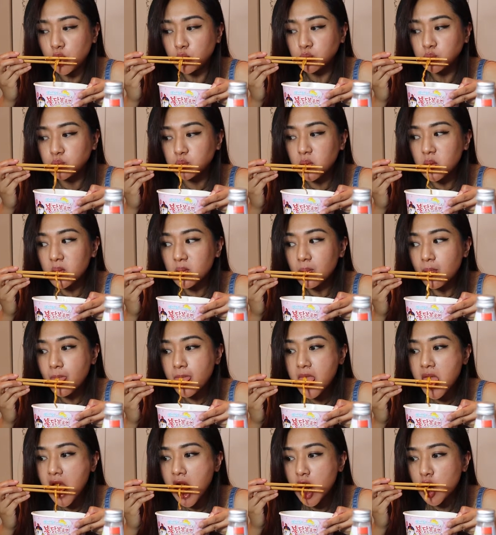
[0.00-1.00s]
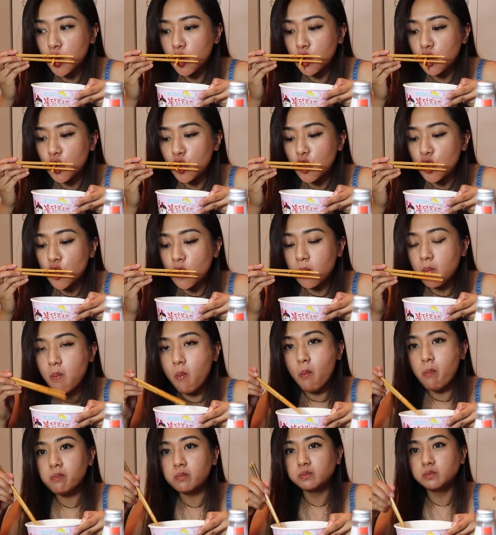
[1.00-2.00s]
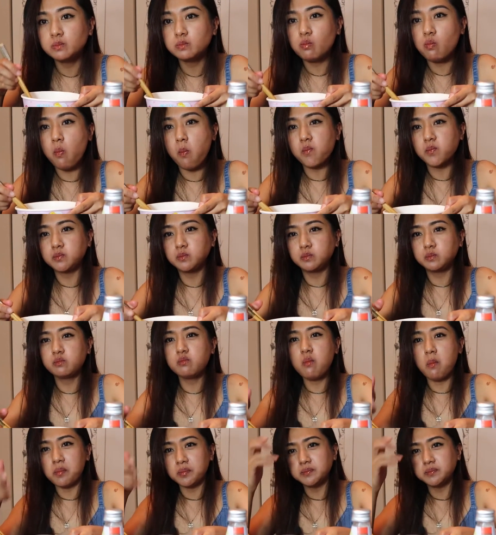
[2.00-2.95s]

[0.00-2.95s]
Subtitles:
Nothing is said.